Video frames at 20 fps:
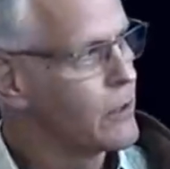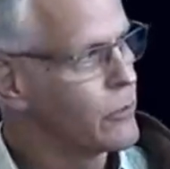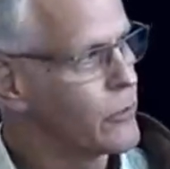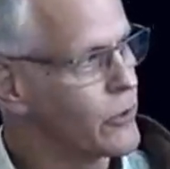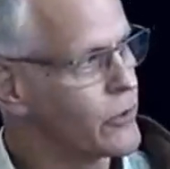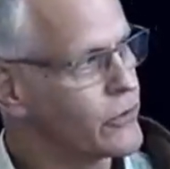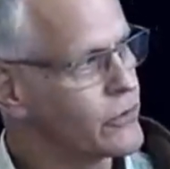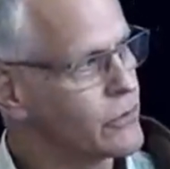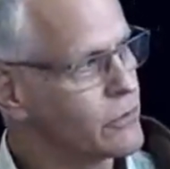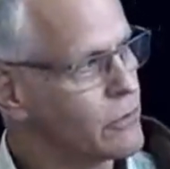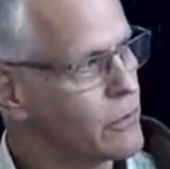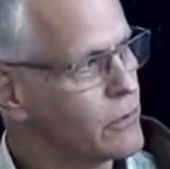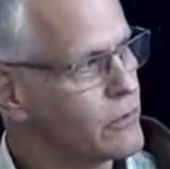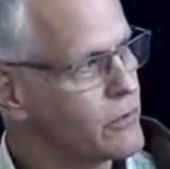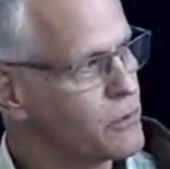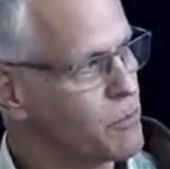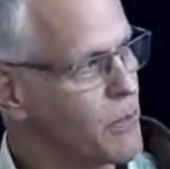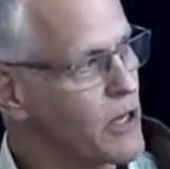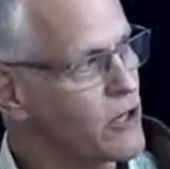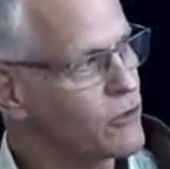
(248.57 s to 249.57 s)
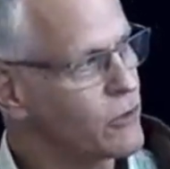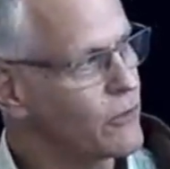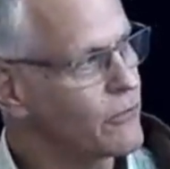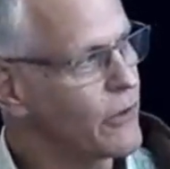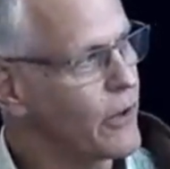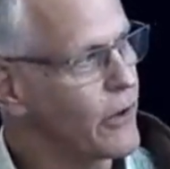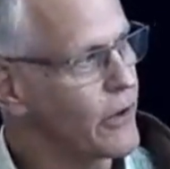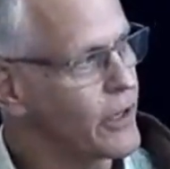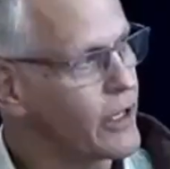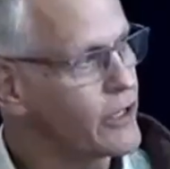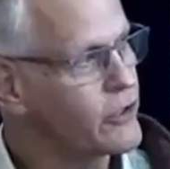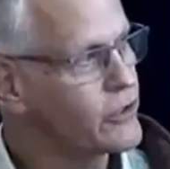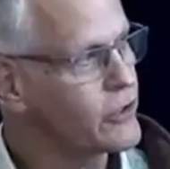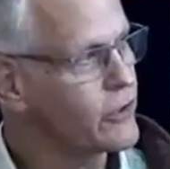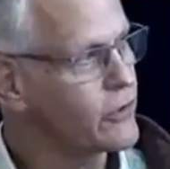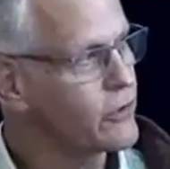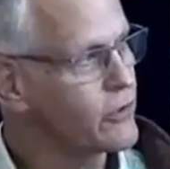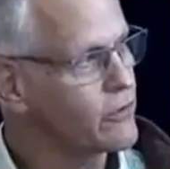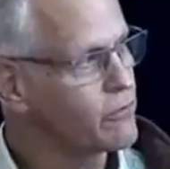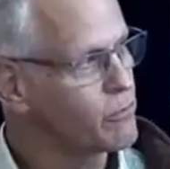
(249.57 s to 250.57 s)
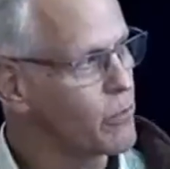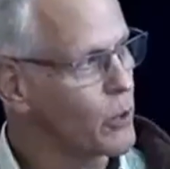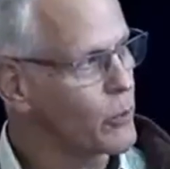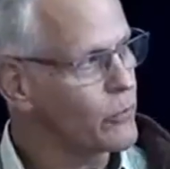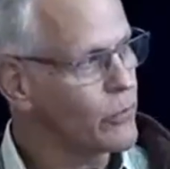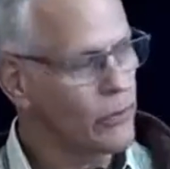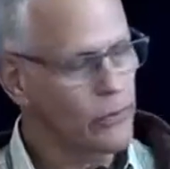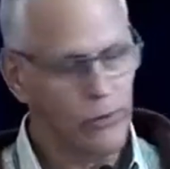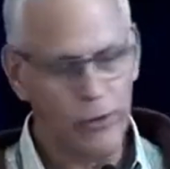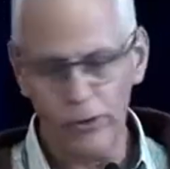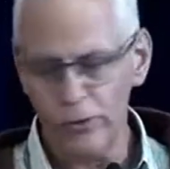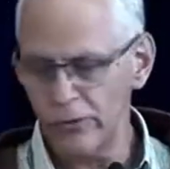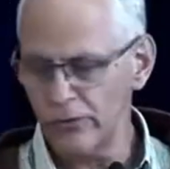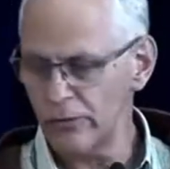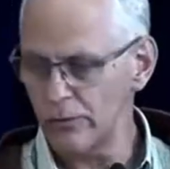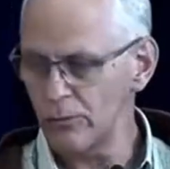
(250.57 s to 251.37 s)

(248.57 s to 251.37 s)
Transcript: There's spatial variations of both of those,